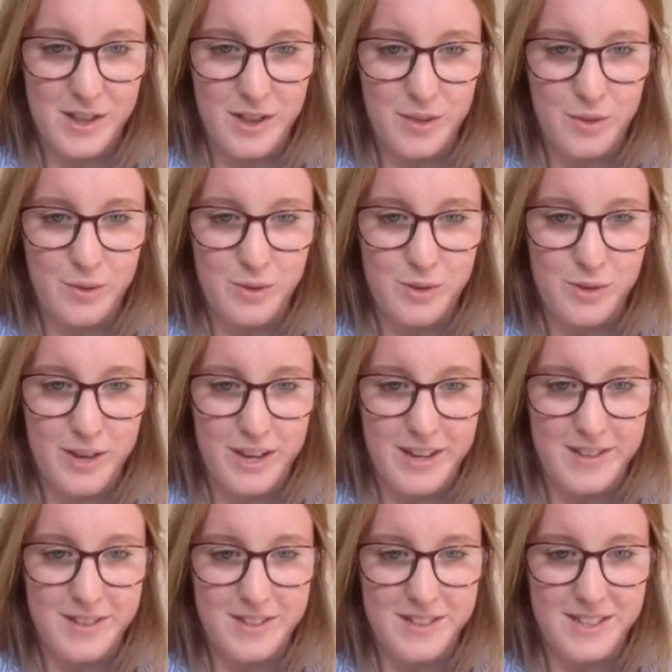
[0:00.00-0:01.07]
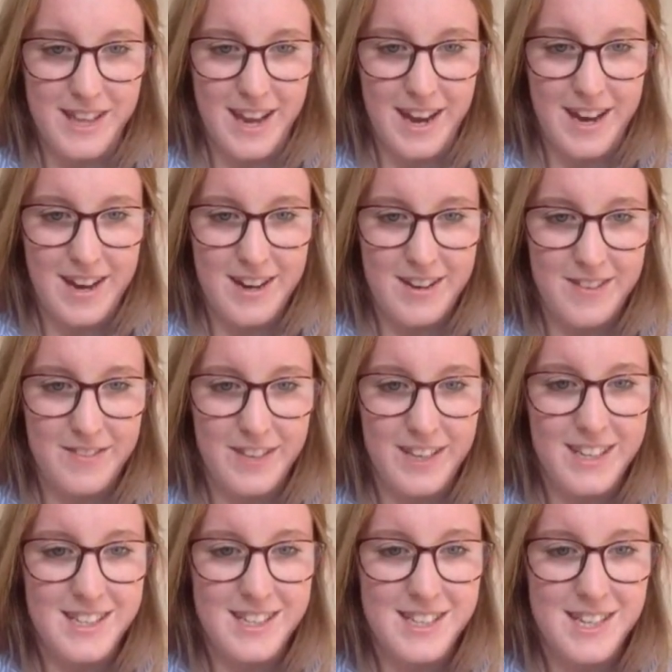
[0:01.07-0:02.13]
on those trousers there. You
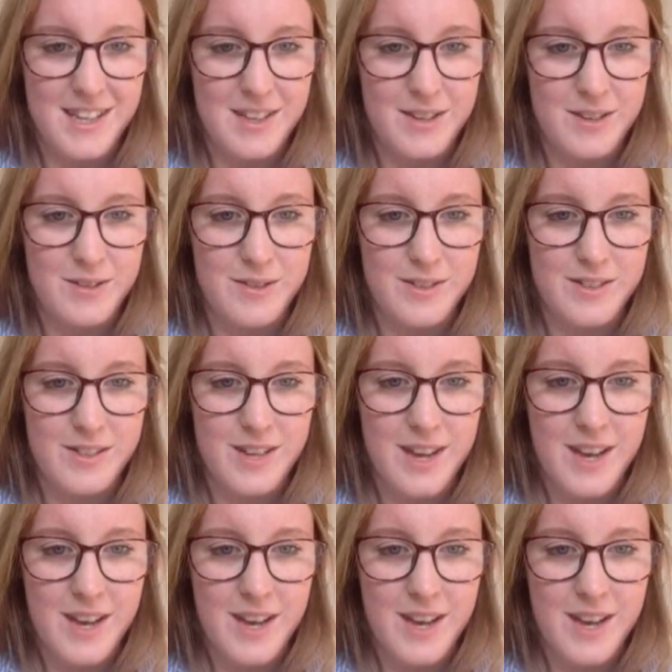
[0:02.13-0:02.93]
can see those.